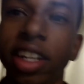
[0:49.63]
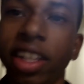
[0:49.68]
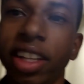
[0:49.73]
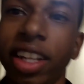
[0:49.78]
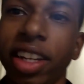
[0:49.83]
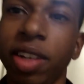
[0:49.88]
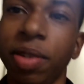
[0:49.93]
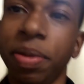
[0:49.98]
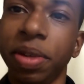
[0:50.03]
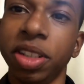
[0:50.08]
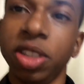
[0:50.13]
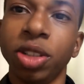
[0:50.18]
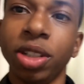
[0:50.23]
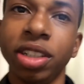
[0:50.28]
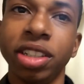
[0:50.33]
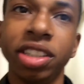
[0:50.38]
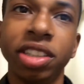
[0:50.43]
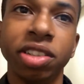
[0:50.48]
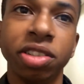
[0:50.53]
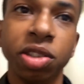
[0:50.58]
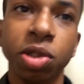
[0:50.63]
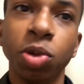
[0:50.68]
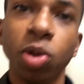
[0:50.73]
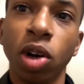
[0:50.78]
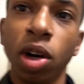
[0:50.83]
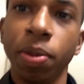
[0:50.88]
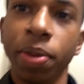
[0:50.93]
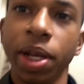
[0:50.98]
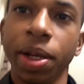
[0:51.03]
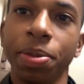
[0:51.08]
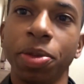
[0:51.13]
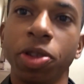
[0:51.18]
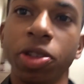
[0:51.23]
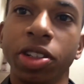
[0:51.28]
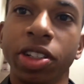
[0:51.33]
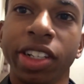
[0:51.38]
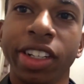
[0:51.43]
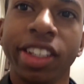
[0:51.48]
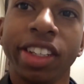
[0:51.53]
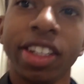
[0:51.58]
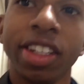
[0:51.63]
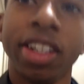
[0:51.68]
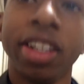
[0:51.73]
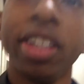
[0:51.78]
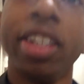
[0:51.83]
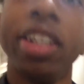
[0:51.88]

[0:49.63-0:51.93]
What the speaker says: And nobody's trying to steal some wallpaper or anything like